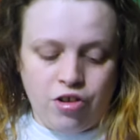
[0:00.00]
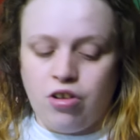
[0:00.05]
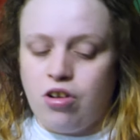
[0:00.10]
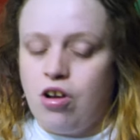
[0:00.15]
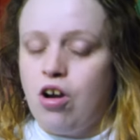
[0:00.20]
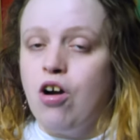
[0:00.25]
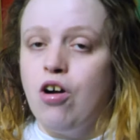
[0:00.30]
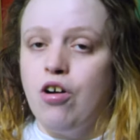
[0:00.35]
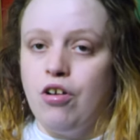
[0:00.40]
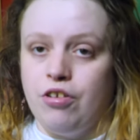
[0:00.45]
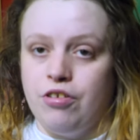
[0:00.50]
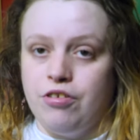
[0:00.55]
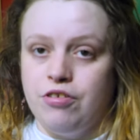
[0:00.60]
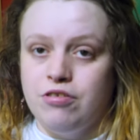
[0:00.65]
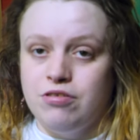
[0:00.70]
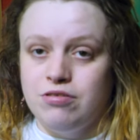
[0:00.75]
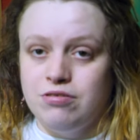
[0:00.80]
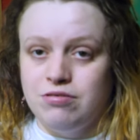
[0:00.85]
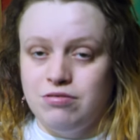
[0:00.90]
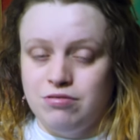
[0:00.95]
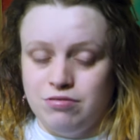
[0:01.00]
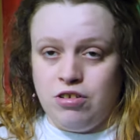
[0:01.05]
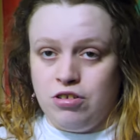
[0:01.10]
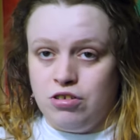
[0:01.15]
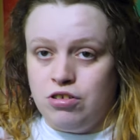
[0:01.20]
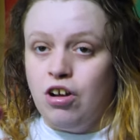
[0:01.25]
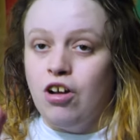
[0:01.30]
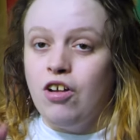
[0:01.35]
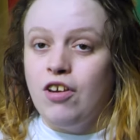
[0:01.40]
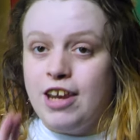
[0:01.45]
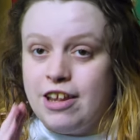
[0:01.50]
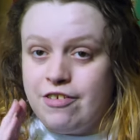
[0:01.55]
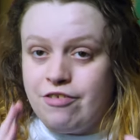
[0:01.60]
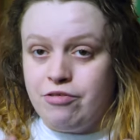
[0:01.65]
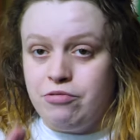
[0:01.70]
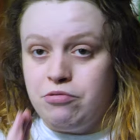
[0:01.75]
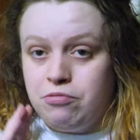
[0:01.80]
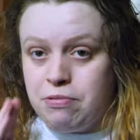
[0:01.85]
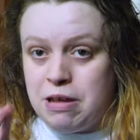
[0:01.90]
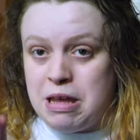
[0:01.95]
Con. You're not
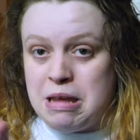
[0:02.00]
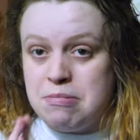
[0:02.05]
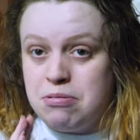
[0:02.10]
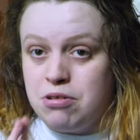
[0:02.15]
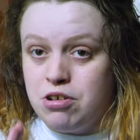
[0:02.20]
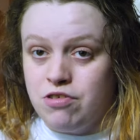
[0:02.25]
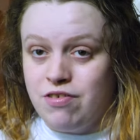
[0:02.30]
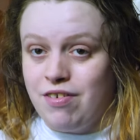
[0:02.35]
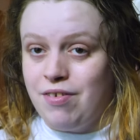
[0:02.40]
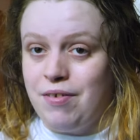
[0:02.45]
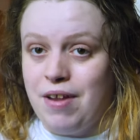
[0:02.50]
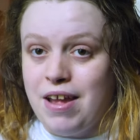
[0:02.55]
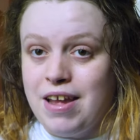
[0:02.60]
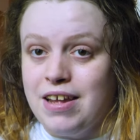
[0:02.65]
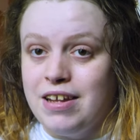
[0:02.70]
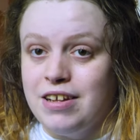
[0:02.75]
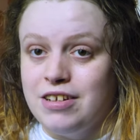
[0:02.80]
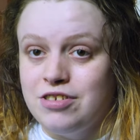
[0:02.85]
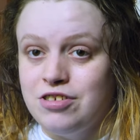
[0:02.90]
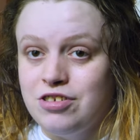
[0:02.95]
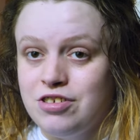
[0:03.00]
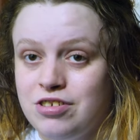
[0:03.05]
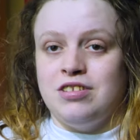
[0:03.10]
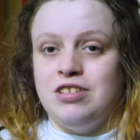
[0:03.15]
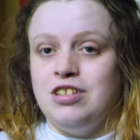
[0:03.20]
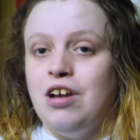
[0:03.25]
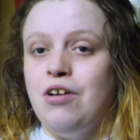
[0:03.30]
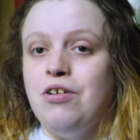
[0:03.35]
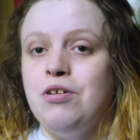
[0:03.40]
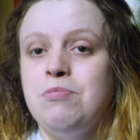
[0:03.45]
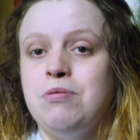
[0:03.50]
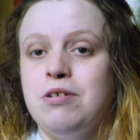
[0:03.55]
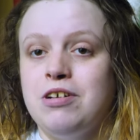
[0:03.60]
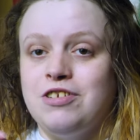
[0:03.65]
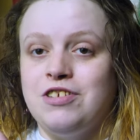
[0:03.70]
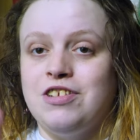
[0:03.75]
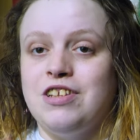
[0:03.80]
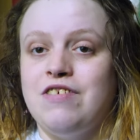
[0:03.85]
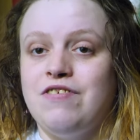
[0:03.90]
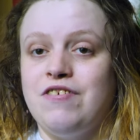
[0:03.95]
living with people your own age. The only
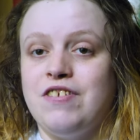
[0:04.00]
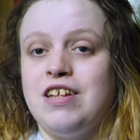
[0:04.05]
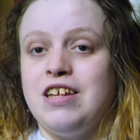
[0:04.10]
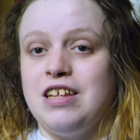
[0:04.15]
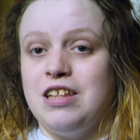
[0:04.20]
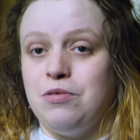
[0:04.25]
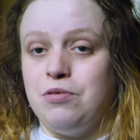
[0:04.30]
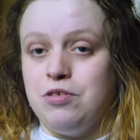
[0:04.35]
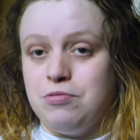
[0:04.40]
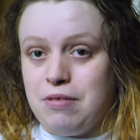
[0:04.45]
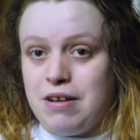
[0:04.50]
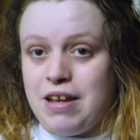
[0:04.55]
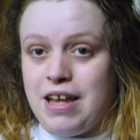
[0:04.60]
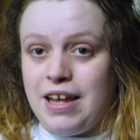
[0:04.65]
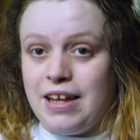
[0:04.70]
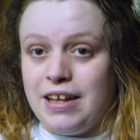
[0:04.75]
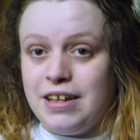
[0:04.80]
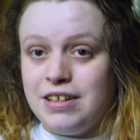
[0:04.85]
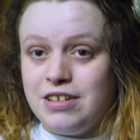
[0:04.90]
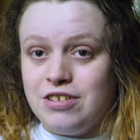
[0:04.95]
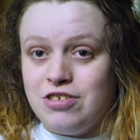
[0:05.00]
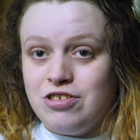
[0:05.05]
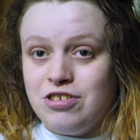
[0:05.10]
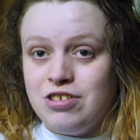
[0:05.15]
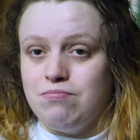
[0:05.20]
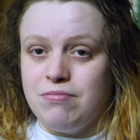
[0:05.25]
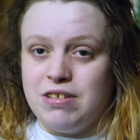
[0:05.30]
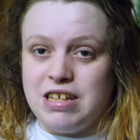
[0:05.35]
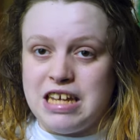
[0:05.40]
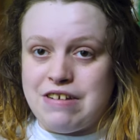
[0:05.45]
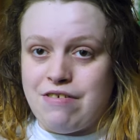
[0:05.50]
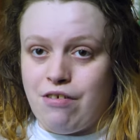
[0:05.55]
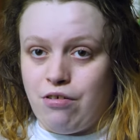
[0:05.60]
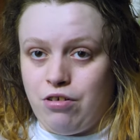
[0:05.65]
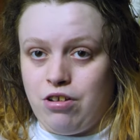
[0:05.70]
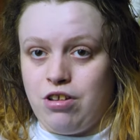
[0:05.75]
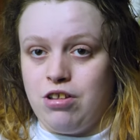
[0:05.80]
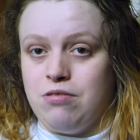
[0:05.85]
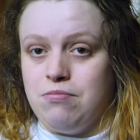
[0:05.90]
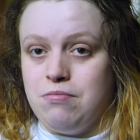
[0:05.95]
person living here that was my age, a year
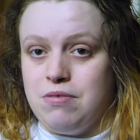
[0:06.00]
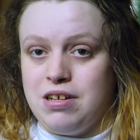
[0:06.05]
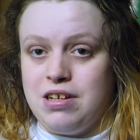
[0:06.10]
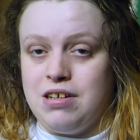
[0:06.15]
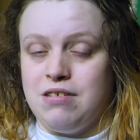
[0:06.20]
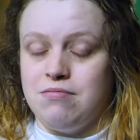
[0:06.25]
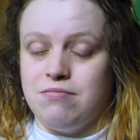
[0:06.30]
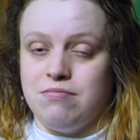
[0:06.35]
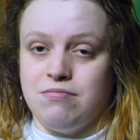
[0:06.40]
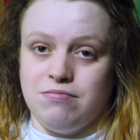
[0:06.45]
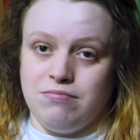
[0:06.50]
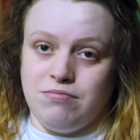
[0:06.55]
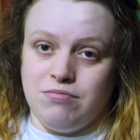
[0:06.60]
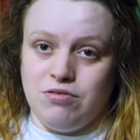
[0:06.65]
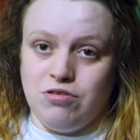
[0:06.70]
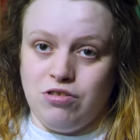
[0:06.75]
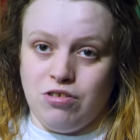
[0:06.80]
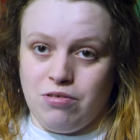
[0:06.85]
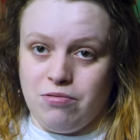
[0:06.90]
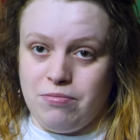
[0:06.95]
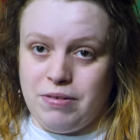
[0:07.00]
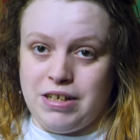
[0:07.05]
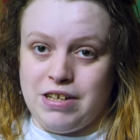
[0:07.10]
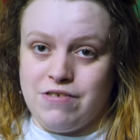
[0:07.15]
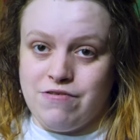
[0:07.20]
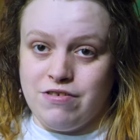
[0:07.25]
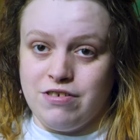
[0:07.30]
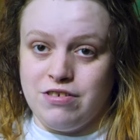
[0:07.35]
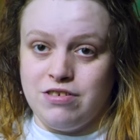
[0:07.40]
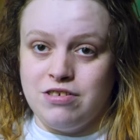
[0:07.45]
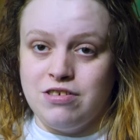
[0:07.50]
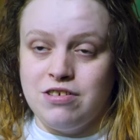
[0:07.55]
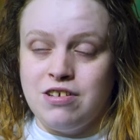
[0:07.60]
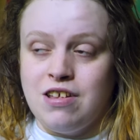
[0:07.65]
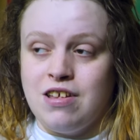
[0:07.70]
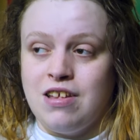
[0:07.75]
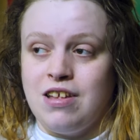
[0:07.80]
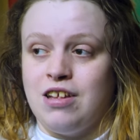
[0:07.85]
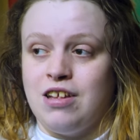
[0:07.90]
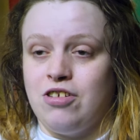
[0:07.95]
older than me, not a big difference,
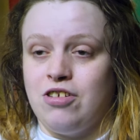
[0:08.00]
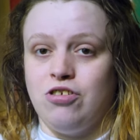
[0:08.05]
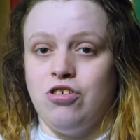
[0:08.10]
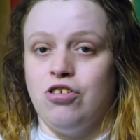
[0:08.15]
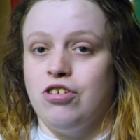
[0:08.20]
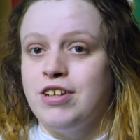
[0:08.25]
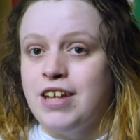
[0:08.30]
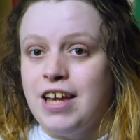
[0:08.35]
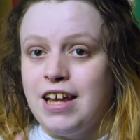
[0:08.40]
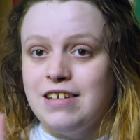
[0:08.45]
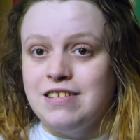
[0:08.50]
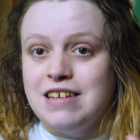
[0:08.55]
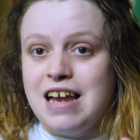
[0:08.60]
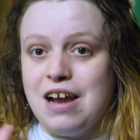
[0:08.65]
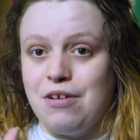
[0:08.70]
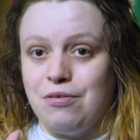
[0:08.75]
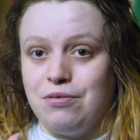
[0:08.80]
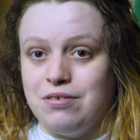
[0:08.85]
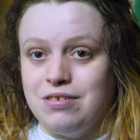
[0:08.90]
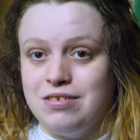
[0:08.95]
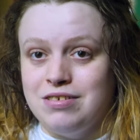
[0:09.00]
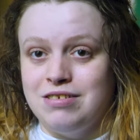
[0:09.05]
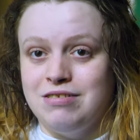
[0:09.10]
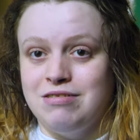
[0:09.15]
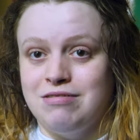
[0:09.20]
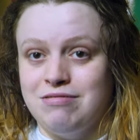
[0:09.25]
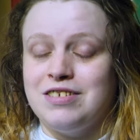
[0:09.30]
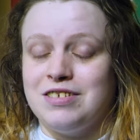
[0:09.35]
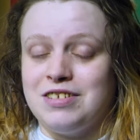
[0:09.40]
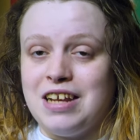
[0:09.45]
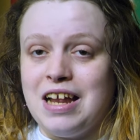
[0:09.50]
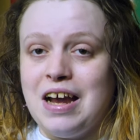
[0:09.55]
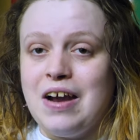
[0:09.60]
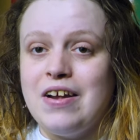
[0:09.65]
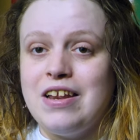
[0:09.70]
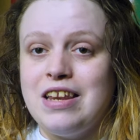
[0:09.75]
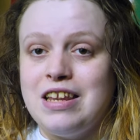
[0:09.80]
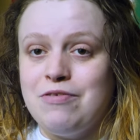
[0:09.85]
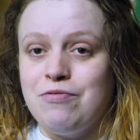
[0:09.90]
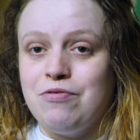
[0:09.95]
got kicked out. So now
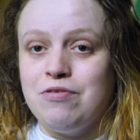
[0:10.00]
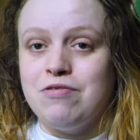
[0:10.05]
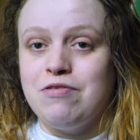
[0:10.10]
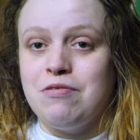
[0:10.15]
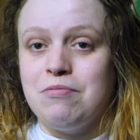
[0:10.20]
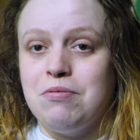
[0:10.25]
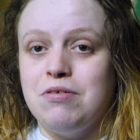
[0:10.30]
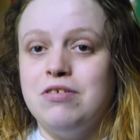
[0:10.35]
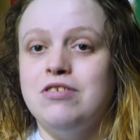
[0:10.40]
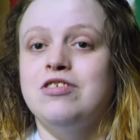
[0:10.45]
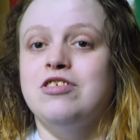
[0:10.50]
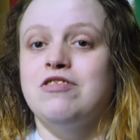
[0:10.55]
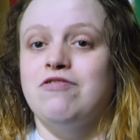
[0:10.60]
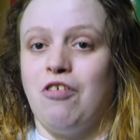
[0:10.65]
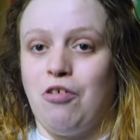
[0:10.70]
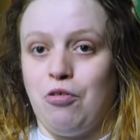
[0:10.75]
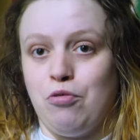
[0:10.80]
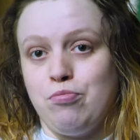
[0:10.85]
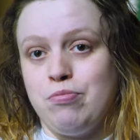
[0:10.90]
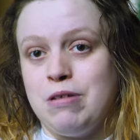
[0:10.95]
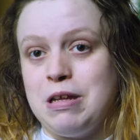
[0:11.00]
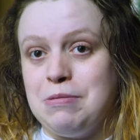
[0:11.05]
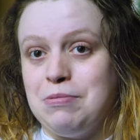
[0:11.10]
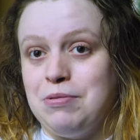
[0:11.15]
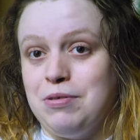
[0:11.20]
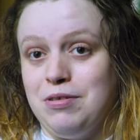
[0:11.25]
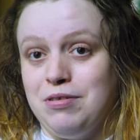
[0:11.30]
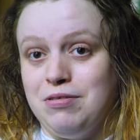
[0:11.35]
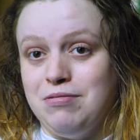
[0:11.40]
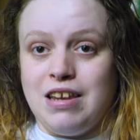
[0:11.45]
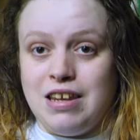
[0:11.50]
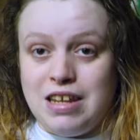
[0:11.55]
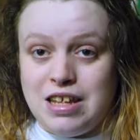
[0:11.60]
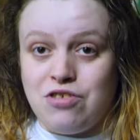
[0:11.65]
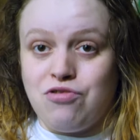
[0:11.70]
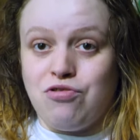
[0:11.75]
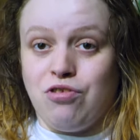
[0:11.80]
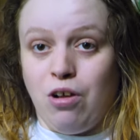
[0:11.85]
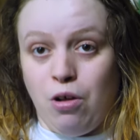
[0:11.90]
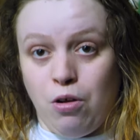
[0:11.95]
I live with a bunch of old people,
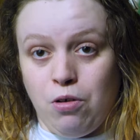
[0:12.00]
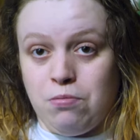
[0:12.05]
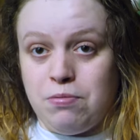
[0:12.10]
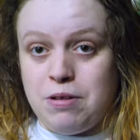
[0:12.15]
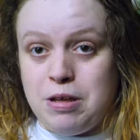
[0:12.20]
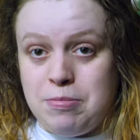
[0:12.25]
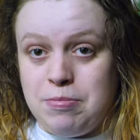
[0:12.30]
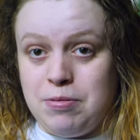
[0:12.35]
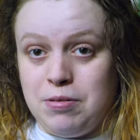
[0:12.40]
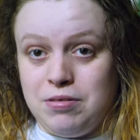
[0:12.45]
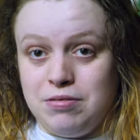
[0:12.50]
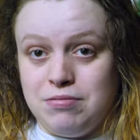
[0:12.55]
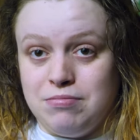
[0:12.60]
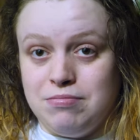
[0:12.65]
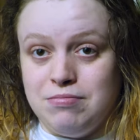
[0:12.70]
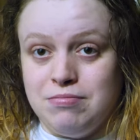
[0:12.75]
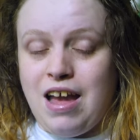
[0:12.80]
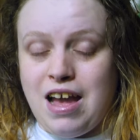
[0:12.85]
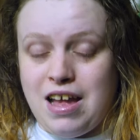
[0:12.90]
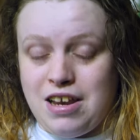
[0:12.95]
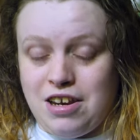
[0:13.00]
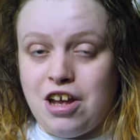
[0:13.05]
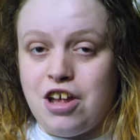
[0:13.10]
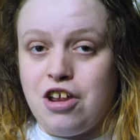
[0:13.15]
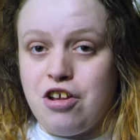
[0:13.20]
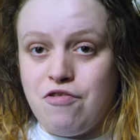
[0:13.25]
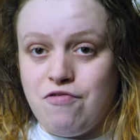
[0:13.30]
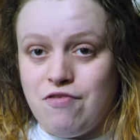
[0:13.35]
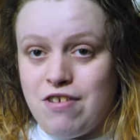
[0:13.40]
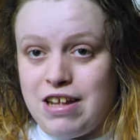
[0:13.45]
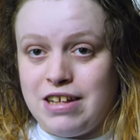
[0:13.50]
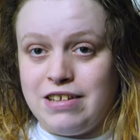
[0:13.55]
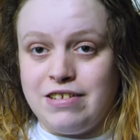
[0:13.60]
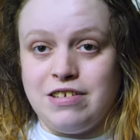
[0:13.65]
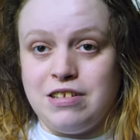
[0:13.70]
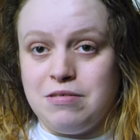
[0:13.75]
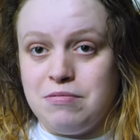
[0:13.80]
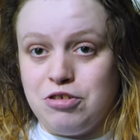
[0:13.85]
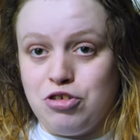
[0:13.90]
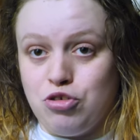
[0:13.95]
literal old people, and I don't relate
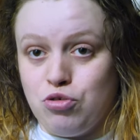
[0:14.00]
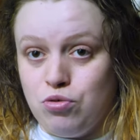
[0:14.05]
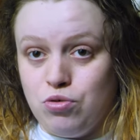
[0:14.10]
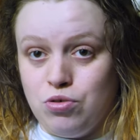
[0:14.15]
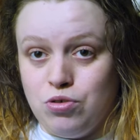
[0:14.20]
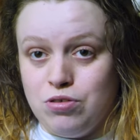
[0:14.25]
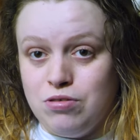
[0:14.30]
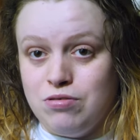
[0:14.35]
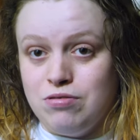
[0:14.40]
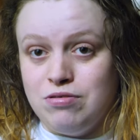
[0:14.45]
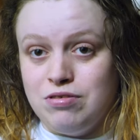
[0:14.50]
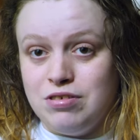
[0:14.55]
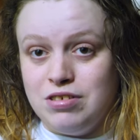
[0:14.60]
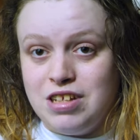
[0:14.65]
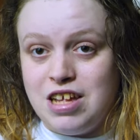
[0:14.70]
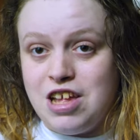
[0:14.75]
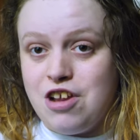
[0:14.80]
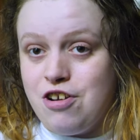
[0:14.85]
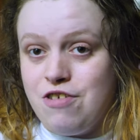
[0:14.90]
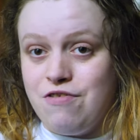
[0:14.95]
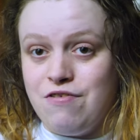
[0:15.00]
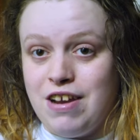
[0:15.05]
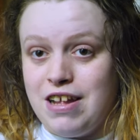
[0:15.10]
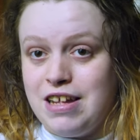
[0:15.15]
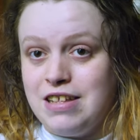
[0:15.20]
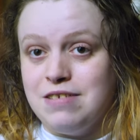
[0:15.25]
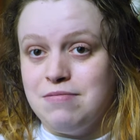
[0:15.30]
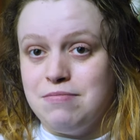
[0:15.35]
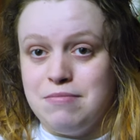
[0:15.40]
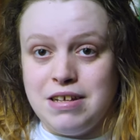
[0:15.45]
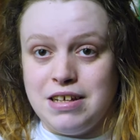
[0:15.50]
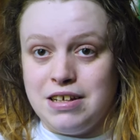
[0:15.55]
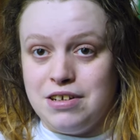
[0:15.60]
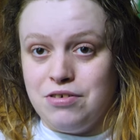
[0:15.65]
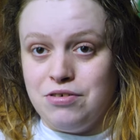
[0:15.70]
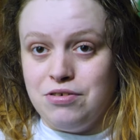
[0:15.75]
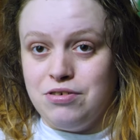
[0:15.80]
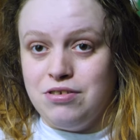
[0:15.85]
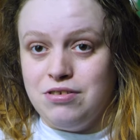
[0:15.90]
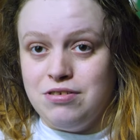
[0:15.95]
to them at all. And they don't relate to me at
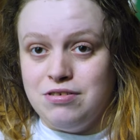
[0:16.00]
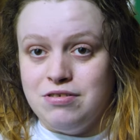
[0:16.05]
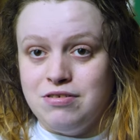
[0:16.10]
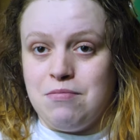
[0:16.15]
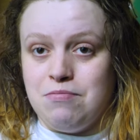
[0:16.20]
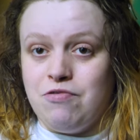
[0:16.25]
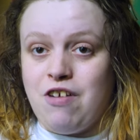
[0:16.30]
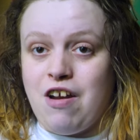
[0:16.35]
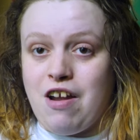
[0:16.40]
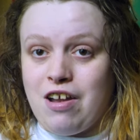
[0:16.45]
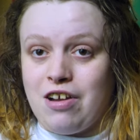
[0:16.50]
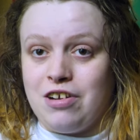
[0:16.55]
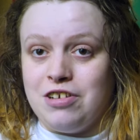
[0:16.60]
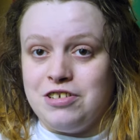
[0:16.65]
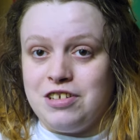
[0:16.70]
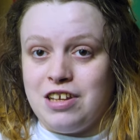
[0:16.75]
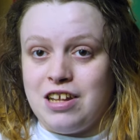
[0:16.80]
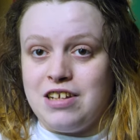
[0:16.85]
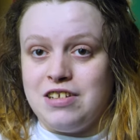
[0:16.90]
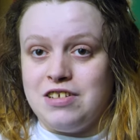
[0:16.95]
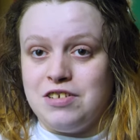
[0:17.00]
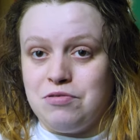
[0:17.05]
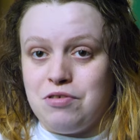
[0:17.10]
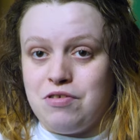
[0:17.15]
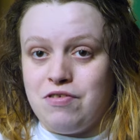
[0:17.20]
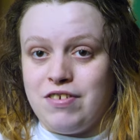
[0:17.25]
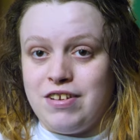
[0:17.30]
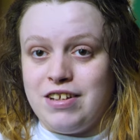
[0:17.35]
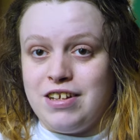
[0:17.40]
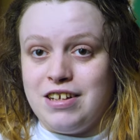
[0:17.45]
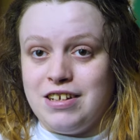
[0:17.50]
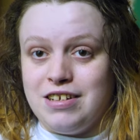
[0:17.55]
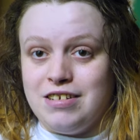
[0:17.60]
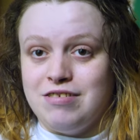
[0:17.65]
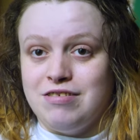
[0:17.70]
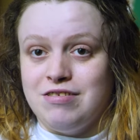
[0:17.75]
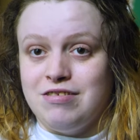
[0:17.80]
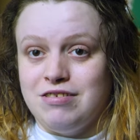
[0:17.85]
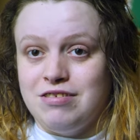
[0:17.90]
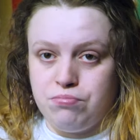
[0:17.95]
all. I'm very isolated living here.
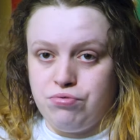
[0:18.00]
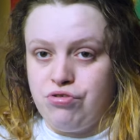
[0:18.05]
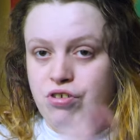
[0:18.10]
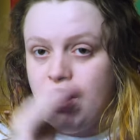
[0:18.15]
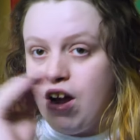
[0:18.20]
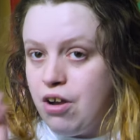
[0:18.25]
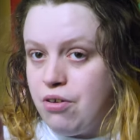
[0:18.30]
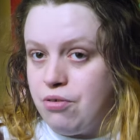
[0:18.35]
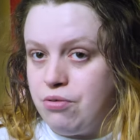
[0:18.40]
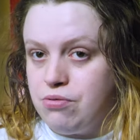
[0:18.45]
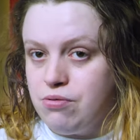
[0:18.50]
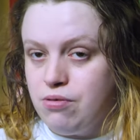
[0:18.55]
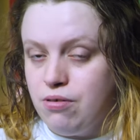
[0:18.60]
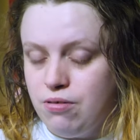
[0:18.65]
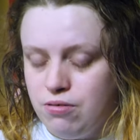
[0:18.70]
Pro.